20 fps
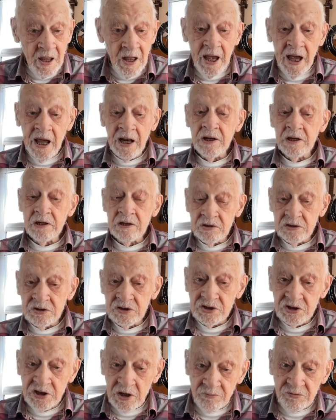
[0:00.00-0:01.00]
and you can
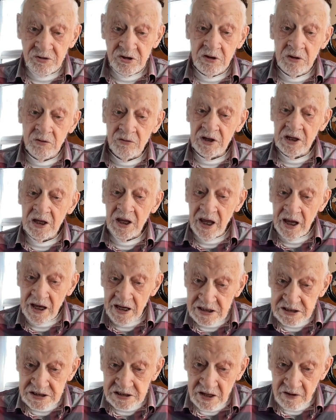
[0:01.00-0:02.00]
substitute the
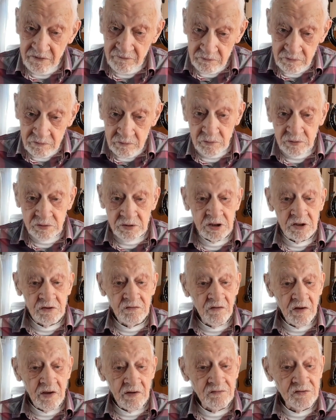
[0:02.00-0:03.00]
A7, which is
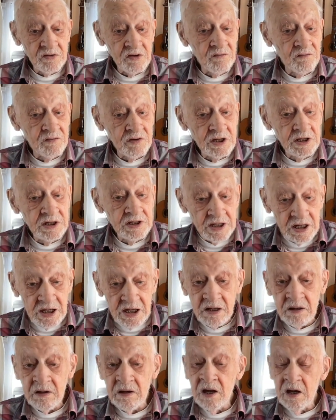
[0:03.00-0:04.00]
5-7 in
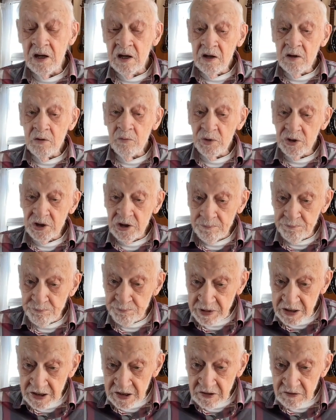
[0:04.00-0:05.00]
D, with a
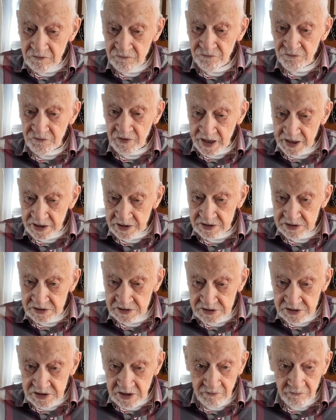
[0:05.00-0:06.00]
B flat
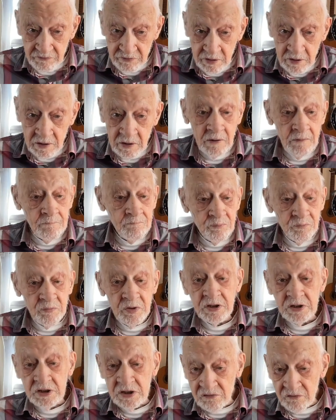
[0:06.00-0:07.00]
7,
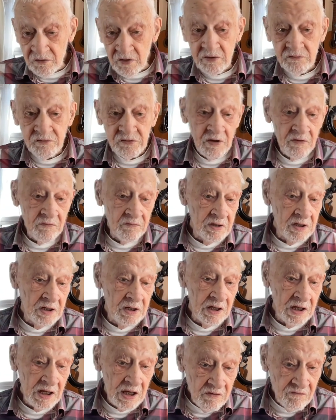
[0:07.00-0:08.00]
which is 5-7
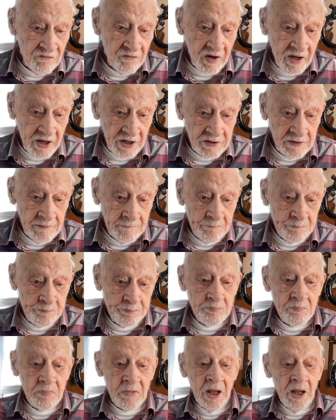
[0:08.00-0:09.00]
in E flat.
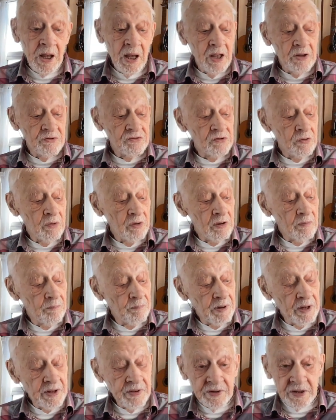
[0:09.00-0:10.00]
So you can
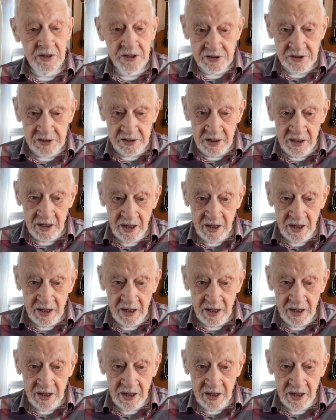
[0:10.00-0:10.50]
play this.